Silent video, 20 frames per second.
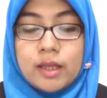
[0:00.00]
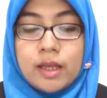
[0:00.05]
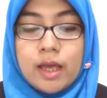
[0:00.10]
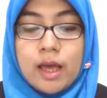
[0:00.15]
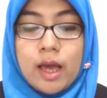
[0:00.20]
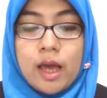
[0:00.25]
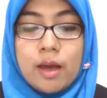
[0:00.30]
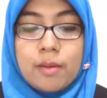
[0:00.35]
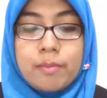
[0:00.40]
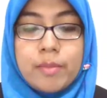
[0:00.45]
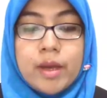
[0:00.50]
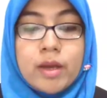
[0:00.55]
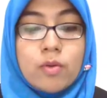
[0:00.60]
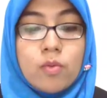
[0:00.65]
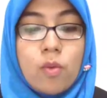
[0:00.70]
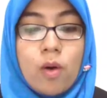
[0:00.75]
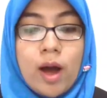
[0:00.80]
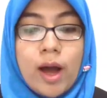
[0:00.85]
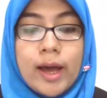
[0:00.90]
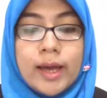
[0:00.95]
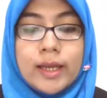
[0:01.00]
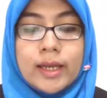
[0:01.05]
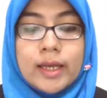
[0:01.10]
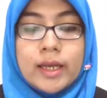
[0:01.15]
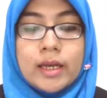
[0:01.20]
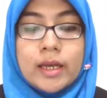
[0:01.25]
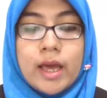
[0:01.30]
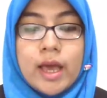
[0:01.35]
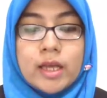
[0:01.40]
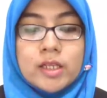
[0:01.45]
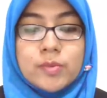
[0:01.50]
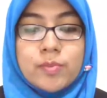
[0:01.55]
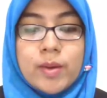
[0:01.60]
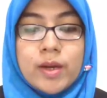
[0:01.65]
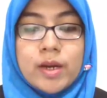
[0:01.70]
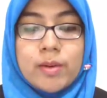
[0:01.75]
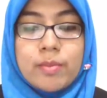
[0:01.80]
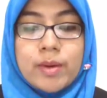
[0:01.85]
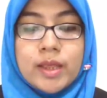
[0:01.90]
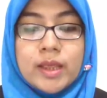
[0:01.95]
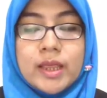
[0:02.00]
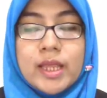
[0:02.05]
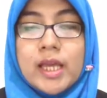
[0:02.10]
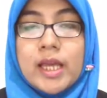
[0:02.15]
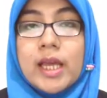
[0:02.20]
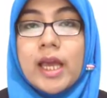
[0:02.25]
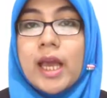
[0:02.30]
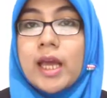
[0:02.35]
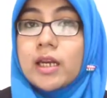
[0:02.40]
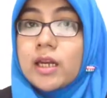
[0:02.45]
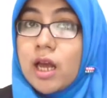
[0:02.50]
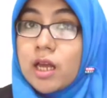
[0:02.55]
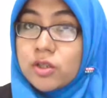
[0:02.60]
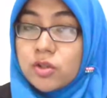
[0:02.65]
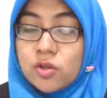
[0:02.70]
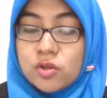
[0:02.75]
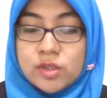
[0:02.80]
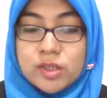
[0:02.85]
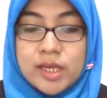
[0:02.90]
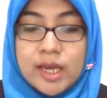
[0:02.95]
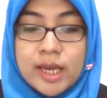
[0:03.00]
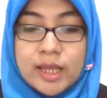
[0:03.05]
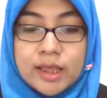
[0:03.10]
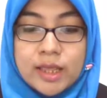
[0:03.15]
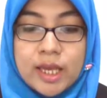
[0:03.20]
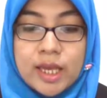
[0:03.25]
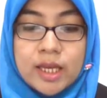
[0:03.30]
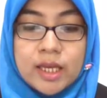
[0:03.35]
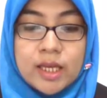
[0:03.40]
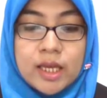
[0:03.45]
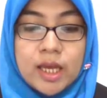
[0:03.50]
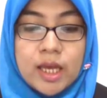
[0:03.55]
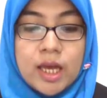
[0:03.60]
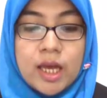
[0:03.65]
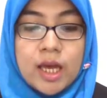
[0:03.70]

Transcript: Yeah. Meanwhile, in experimenting and associating,